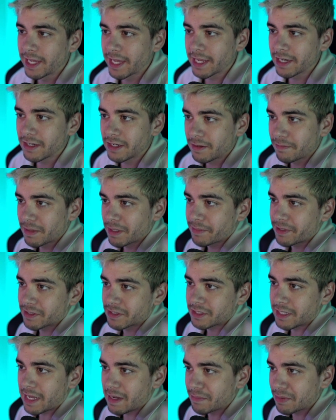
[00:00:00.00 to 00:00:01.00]
and maybe you
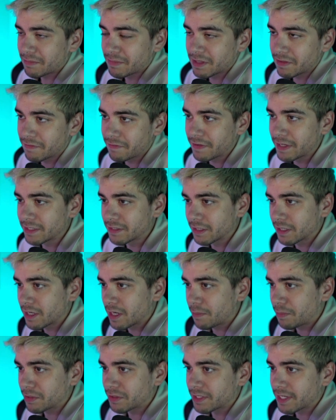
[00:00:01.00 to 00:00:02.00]
slap them in the face a
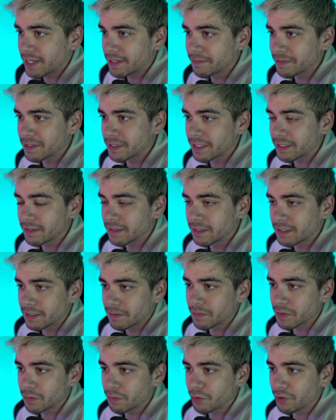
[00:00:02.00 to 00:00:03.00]
couple times. That
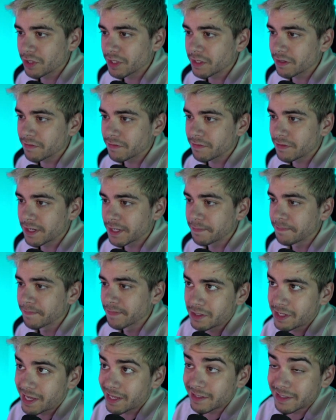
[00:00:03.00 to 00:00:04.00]
seems pretty fun.
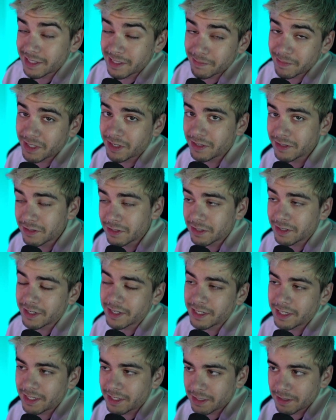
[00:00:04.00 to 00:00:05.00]
So yeah, Demon Hunter,
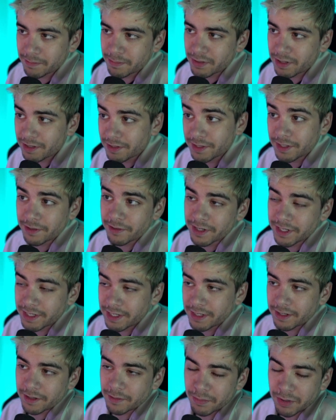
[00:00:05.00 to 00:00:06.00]
you're probably
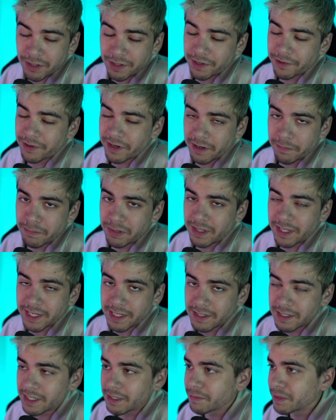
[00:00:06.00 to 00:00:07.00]
already
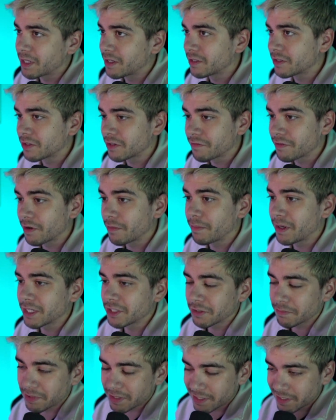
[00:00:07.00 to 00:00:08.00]
playing Demon Hunter if you're a
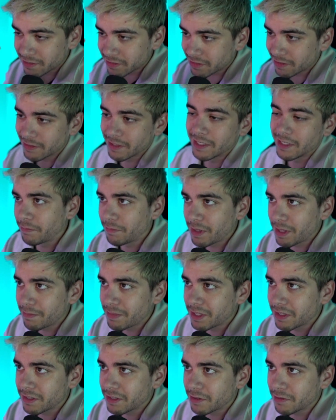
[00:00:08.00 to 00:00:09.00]
budget player, so
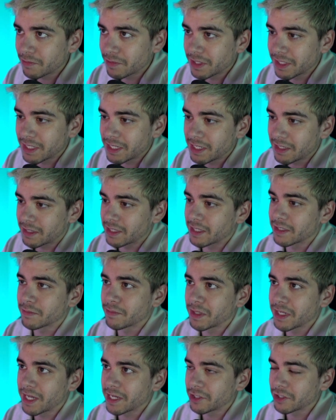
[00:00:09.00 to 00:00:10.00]
maybe you don't really need this.
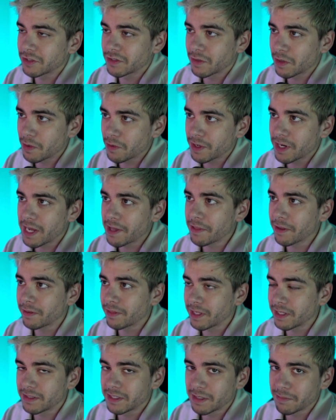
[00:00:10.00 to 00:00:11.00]
But yeah, just throwing it out there
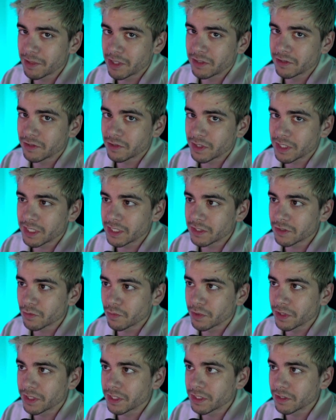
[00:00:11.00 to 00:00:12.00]
that Demon Hunter is
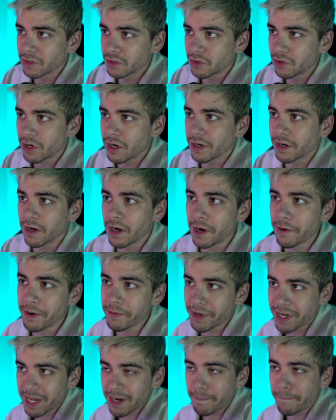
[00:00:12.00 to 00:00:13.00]
really strong. All right,
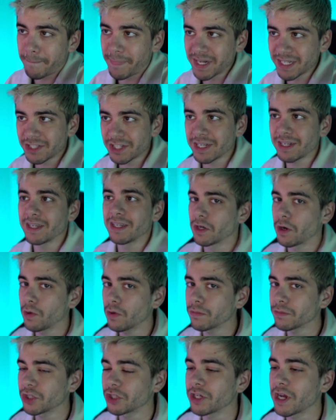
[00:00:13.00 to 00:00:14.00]
we got a budget
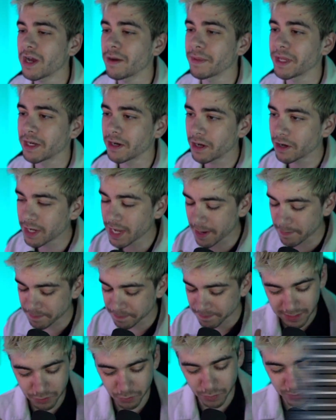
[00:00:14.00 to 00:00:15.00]
Totem Shaman. Okay,
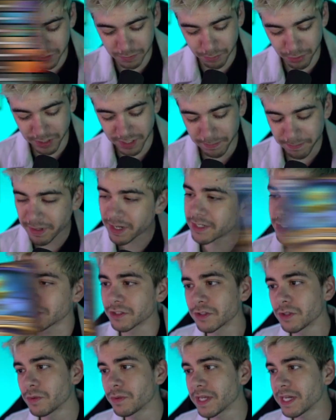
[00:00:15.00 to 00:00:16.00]
this one's pretty
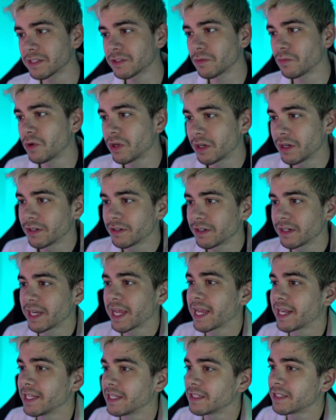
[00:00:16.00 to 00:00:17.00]
budget,
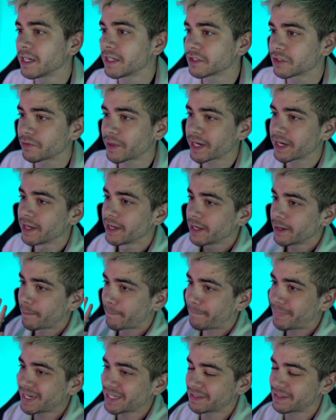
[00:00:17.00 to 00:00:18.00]
2,180 dust, right?
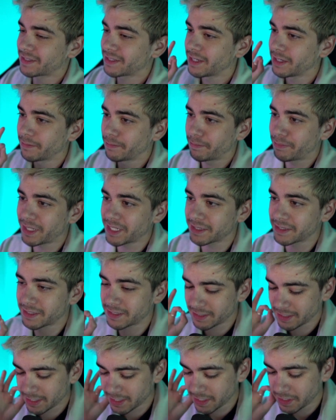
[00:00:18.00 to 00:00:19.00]
But
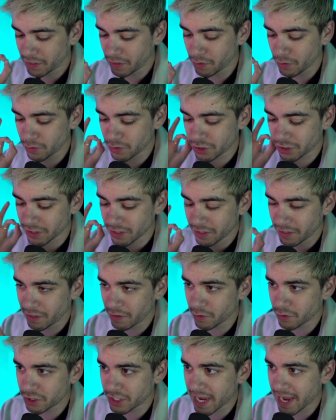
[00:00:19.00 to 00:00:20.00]
huge
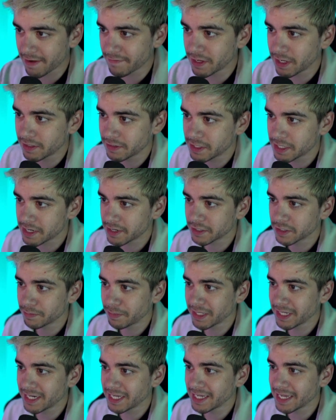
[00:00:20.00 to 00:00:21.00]
caveat here.
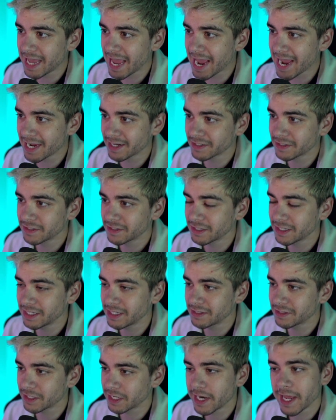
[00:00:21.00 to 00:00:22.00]
Splitting Axe
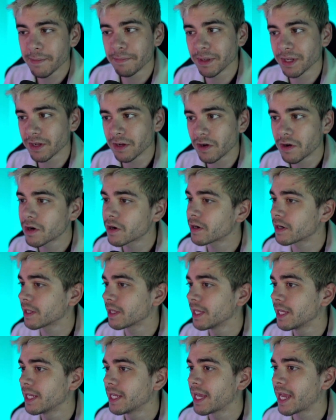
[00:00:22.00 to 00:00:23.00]
is an epic card,
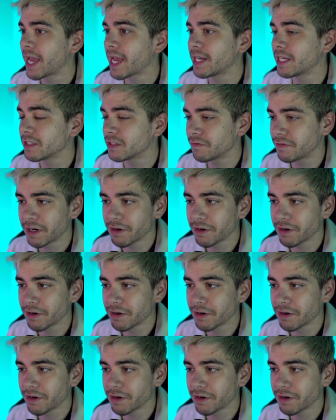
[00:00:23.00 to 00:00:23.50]
and it's